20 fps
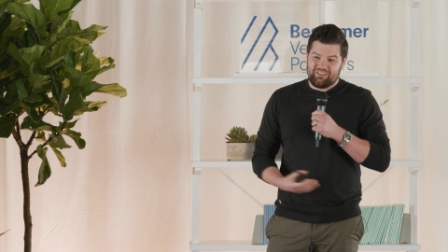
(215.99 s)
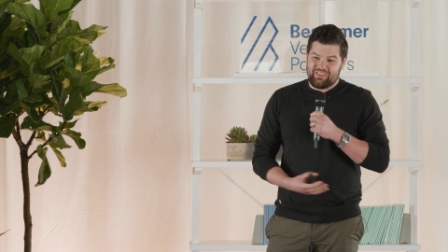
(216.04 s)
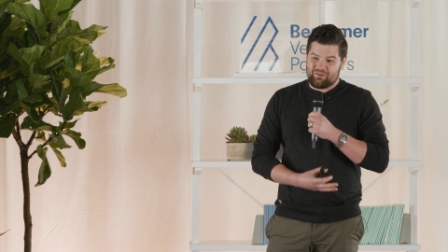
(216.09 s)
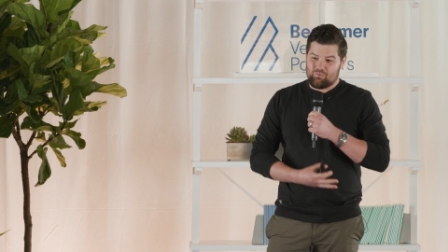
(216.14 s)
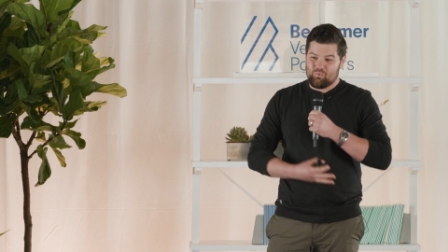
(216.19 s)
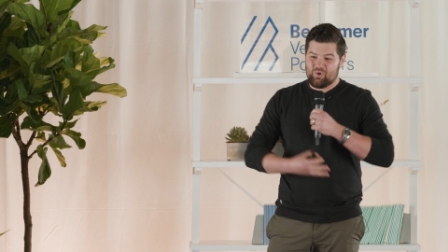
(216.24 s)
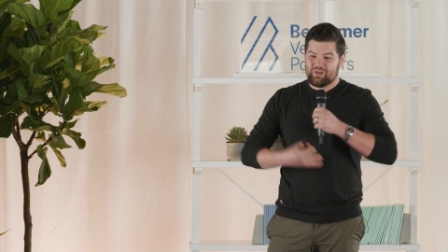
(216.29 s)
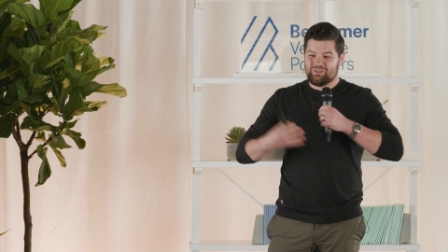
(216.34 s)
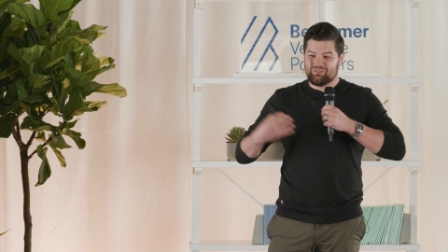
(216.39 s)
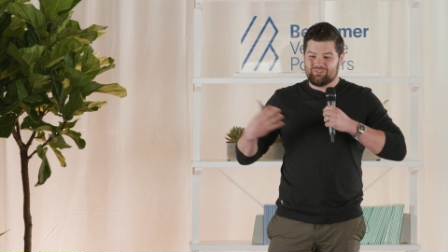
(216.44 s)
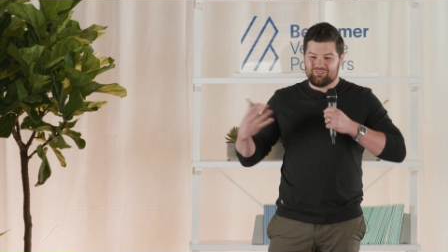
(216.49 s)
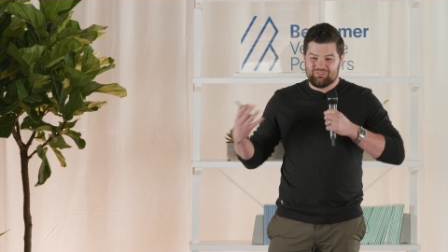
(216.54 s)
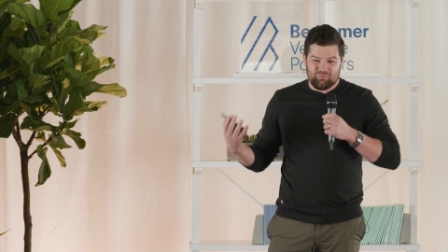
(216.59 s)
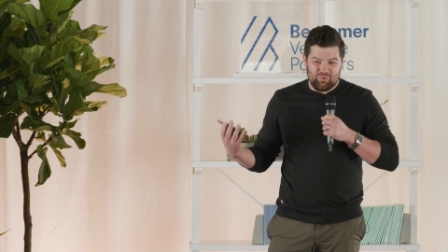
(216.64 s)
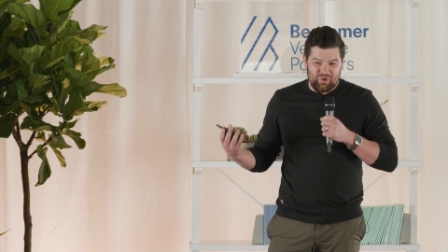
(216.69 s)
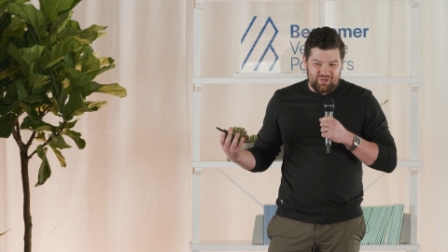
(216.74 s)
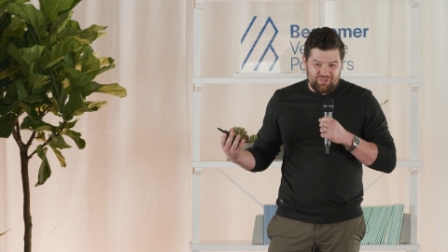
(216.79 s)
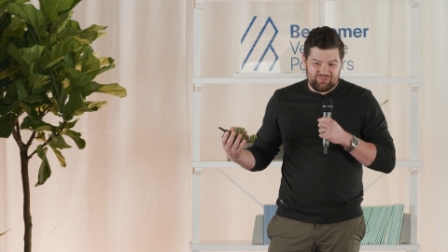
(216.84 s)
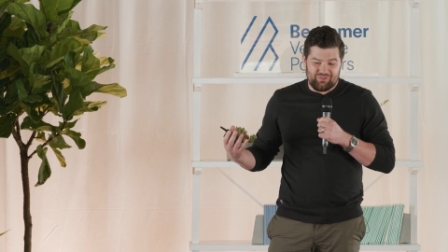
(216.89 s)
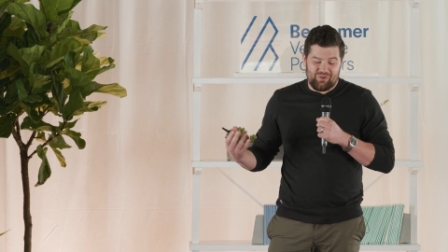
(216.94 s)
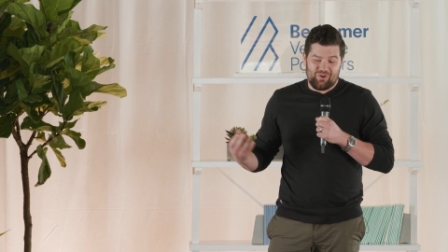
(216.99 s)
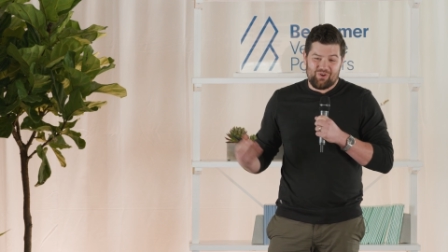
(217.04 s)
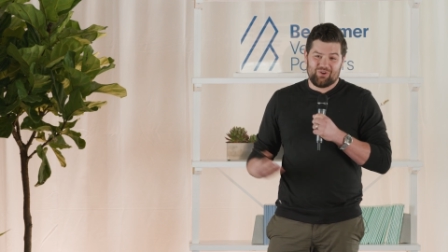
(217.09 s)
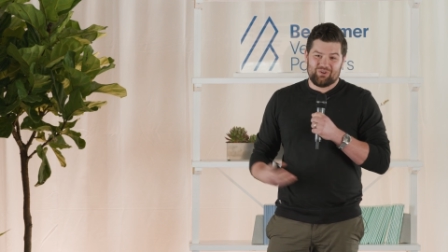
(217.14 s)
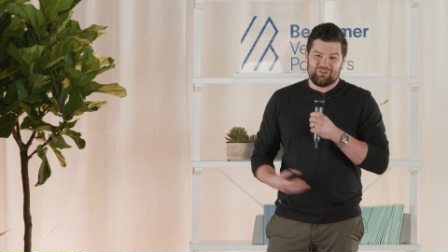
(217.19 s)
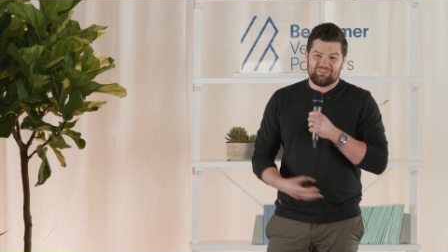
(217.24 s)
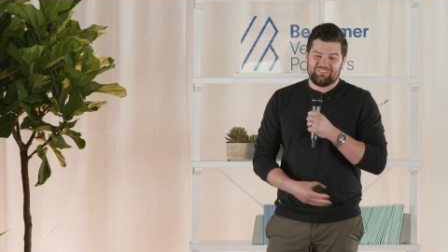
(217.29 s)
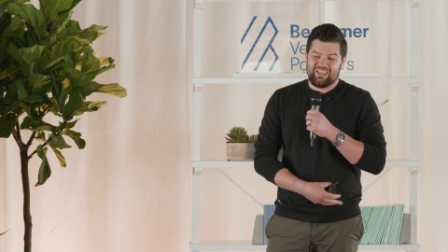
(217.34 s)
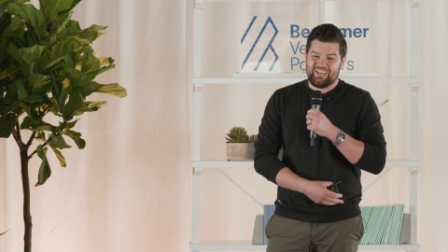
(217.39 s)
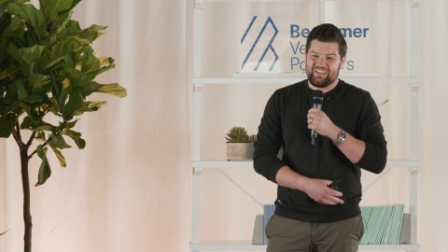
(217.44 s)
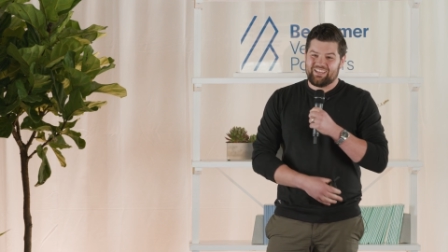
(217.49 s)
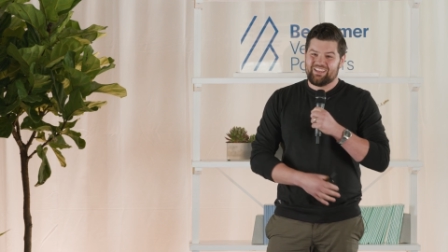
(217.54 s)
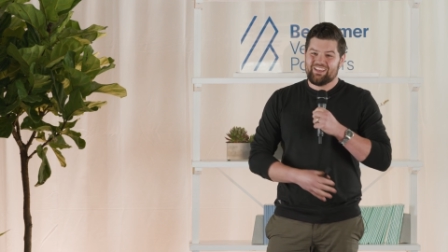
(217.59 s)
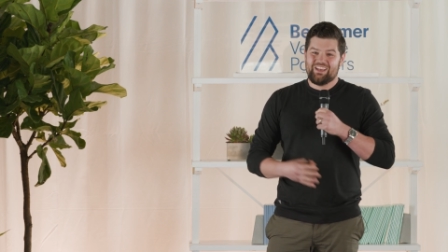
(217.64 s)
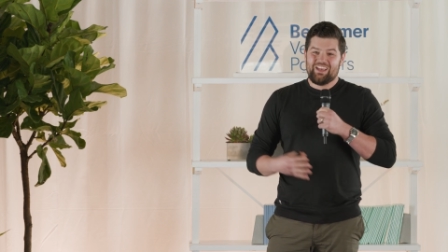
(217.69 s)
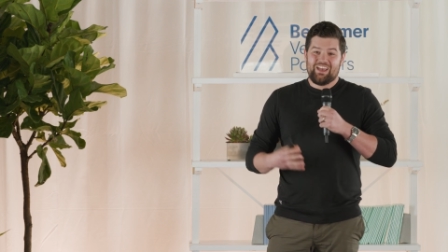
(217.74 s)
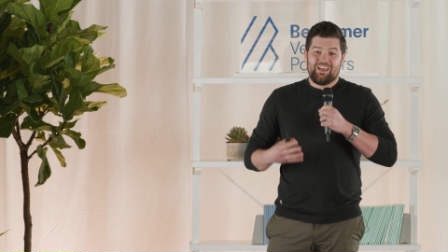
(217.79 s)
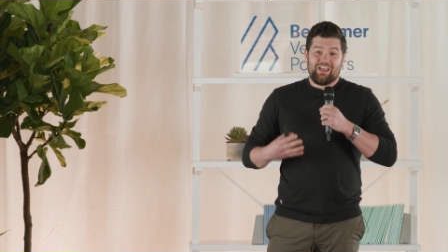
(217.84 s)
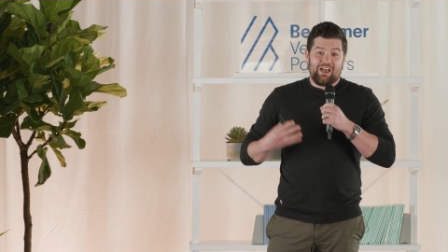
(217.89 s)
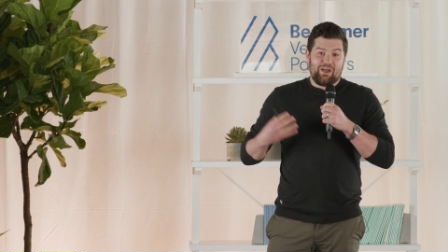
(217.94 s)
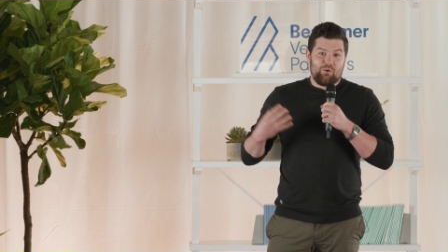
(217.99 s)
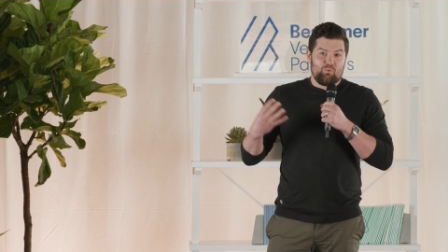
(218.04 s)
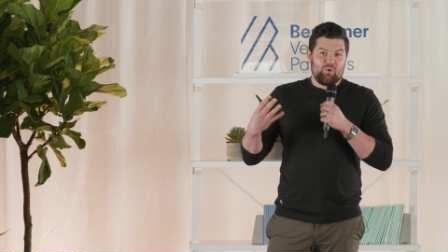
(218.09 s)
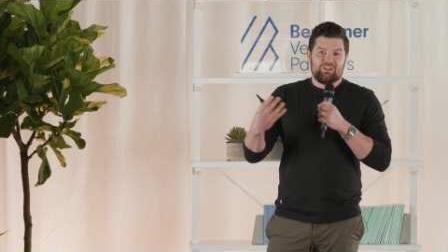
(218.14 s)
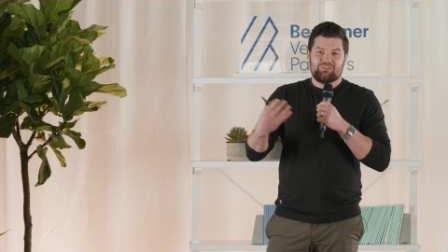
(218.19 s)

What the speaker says: What is art? What